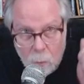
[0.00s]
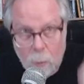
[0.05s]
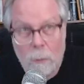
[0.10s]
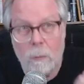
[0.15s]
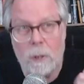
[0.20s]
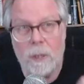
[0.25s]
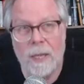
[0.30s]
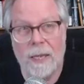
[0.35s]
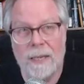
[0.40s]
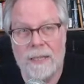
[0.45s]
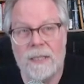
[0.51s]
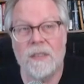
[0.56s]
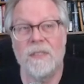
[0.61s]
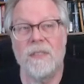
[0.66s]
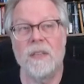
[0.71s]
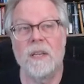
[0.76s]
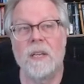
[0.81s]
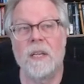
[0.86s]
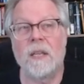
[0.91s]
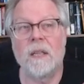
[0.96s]
would like to
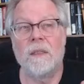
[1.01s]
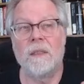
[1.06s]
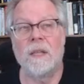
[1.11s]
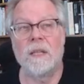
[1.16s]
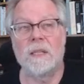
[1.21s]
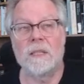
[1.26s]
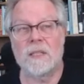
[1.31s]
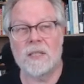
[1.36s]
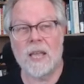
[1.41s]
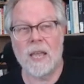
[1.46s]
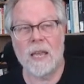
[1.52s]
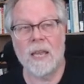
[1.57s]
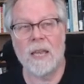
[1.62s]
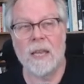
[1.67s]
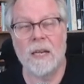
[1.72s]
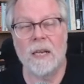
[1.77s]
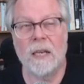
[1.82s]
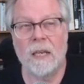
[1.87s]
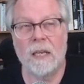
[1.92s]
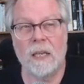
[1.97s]
think that cyan
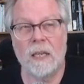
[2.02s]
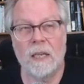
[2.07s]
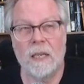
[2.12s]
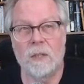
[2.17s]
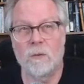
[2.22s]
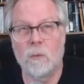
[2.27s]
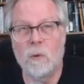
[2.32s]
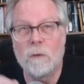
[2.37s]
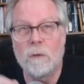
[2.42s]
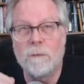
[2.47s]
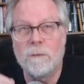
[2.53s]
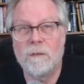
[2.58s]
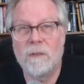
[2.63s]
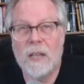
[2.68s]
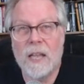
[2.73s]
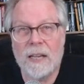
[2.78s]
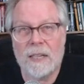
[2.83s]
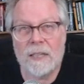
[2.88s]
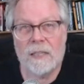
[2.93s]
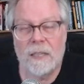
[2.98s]
ink is
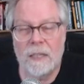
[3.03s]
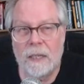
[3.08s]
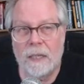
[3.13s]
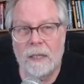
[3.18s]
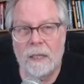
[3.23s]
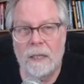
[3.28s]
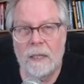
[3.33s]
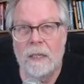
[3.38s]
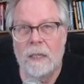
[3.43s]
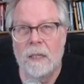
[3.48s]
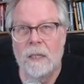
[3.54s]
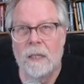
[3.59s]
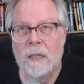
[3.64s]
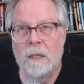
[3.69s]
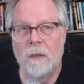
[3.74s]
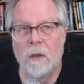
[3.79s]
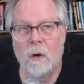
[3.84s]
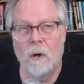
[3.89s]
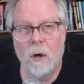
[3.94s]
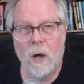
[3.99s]
reflecting
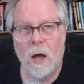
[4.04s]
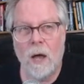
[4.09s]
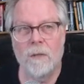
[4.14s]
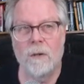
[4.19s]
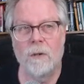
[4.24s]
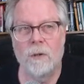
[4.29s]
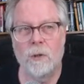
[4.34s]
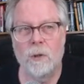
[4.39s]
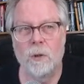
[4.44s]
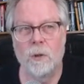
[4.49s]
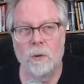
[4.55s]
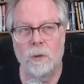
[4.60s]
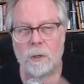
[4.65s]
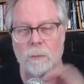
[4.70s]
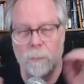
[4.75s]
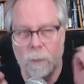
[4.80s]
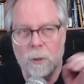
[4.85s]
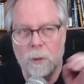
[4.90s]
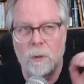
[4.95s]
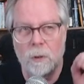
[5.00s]
the other two, the
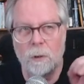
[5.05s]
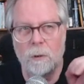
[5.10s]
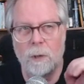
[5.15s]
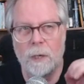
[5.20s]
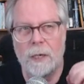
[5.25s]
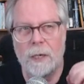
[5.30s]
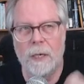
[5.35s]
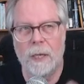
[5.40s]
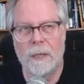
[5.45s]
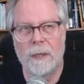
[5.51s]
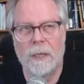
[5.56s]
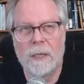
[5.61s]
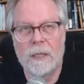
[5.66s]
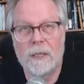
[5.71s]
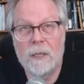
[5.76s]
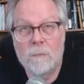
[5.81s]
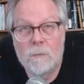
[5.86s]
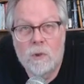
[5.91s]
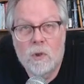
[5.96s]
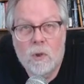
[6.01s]
blue and green, and that it's
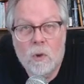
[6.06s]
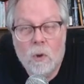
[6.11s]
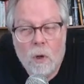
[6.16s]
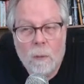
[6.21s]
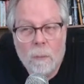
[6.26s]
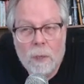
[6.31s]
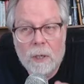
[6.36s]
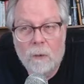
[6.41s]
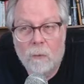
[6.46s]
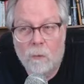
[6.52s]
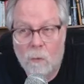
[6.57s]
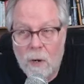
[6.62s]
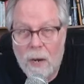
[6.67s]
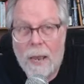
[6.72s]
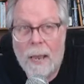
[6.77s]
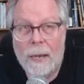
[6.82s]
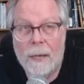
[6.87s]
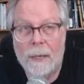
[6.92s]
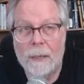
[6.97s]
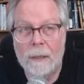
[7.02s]
absorbing red.
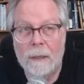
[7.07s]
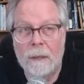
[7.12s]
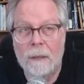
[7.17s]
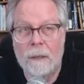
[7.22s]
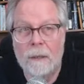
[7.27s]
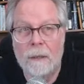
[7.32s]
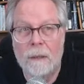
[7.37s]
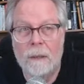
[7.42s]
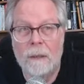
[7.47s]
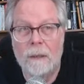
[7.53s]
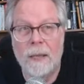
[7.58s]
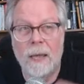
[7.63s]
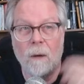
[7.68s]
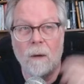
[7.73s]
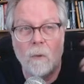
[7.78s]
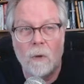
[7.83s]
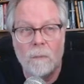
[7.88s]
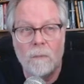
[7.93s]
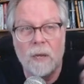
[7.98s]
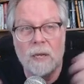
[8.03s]
That
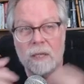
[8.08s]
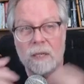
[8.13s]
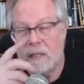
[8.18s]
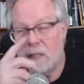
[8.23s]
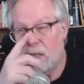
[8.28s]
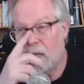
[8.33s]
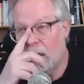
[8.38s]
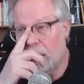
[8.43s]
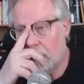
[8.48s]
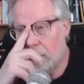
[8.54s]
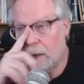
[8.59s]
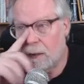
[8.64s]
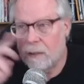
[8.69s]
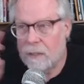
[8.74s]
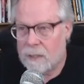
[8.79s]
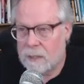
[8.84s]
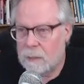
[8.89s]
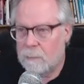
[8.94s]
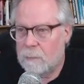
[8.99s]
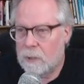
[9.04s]
would make sense. And
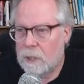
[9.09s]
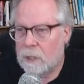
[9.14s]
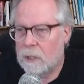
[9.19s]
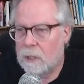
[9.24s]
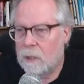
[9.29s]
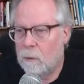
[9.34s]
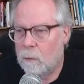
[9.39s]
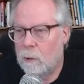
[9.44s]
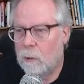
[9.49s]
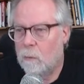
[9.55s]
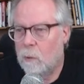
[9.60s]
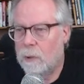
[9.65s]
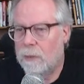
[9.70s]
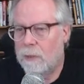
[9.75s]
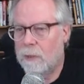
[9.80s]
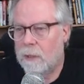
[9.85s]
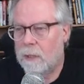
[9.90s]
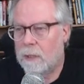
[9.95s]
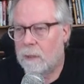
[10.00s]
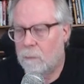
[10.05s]
similarly, we would
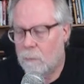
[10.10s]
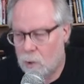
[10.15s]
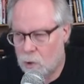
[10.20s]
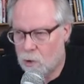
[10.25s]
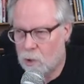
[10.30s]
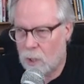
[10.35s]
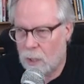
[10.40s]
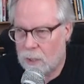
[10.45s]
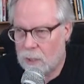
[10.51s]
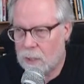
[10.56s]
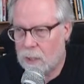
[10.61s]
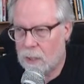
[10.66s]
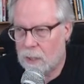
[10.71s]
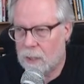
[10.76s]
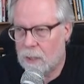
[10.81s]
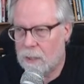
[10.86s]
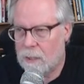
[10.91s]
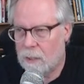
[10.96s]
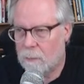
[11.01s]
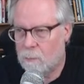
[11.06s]
think that magenta
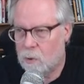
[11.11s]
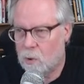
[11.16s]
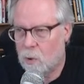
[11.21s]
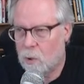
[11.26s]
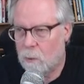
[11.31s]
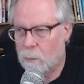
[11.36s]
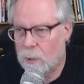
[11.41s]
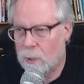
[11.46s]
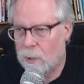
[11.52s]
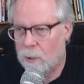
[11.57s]
is absorbing